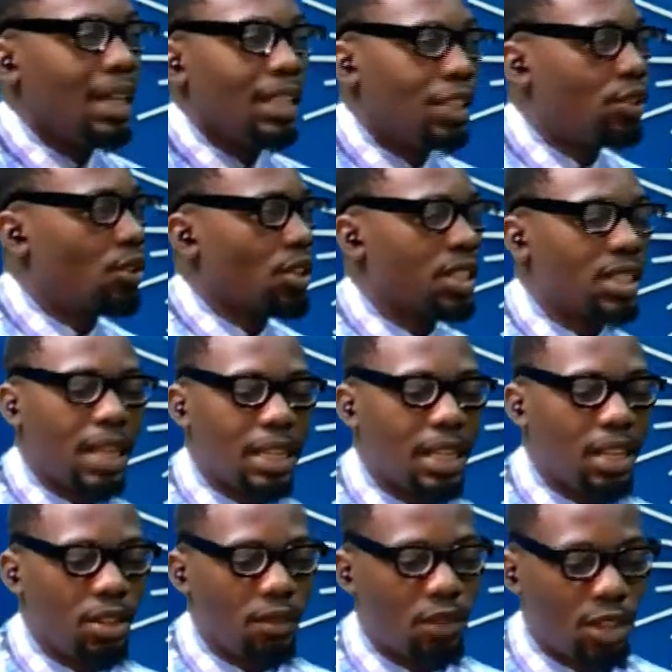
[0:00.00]
the justice at
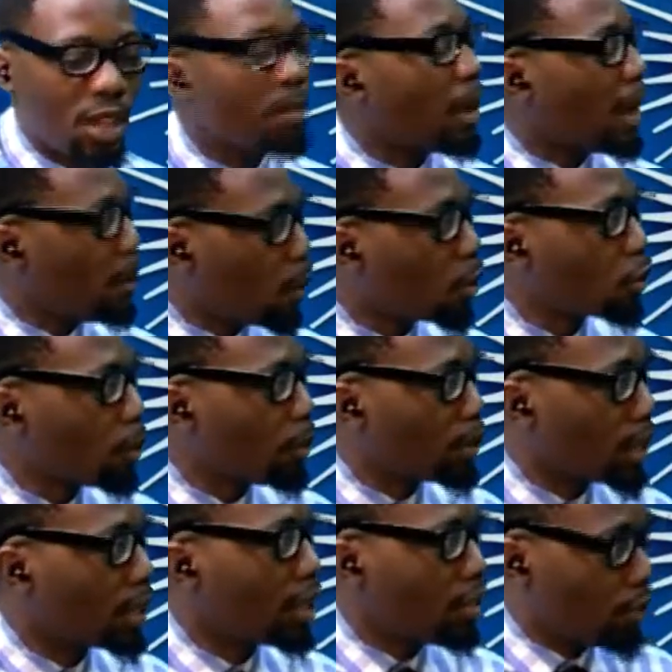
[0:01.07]
the end of the day might also be
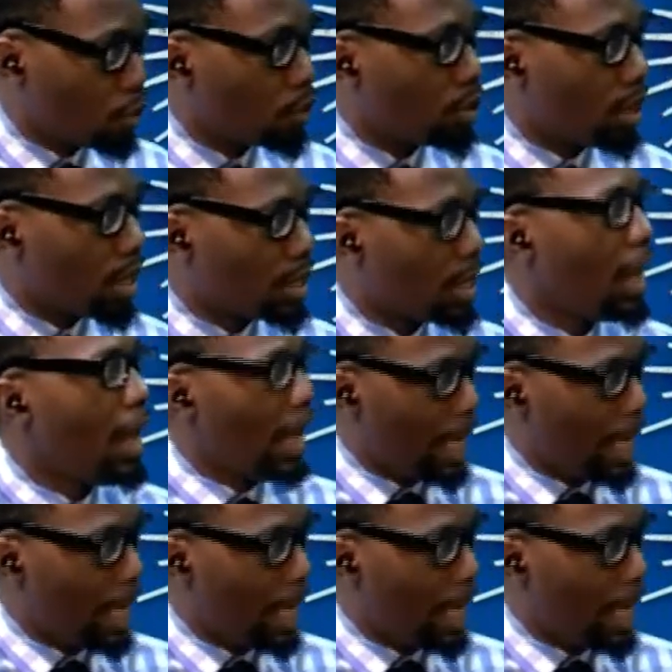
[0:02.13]
sentenced you to death.